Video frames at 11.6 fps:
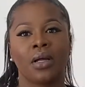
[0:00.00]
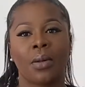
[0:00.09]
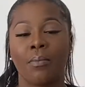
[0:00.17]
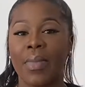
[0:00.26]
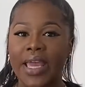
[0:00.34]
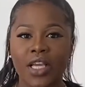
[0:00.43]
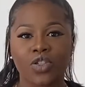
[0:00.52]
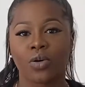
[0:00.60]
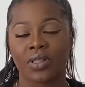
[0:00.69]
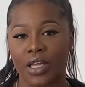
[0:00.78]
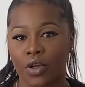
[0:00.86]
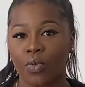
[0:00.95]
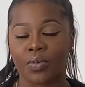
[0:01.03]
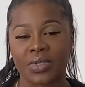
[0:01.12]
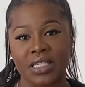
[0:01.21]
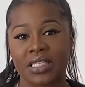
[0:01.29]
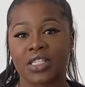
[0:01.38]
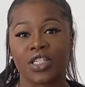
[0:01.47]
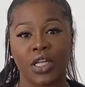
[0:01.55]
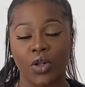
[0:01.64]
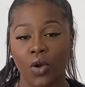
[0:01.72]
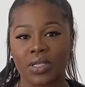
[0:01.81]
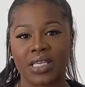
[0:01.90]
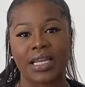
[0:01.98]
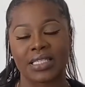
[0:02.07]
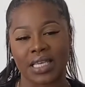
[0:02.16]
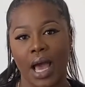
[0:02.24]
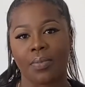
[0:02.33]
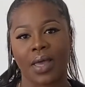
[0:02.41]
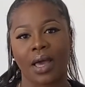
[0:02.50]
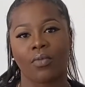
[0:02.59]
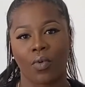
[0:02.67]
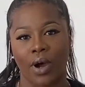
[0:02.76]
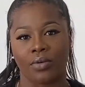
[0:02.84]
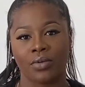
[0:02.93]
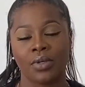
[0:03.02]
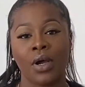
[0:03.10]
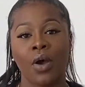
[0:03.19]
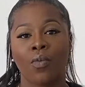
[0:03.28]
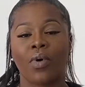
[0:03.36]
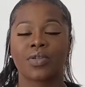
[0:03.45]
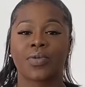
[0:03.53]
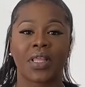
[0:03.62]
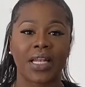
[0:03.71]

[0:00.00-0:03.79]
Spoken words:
making sure that your property essentially looks and is upkept well. Whereas with a